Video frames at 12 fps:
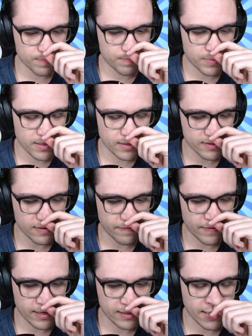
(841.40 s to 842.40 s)
because of the
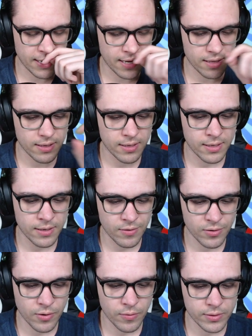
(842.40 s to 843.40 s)
fact that, and I'll
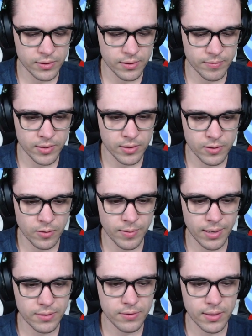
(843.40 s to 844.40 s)
go into it, let me go
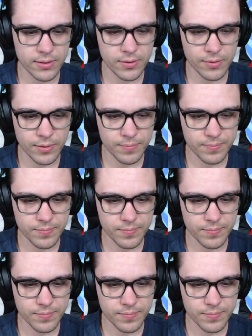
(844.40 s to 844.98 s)
back to that screen.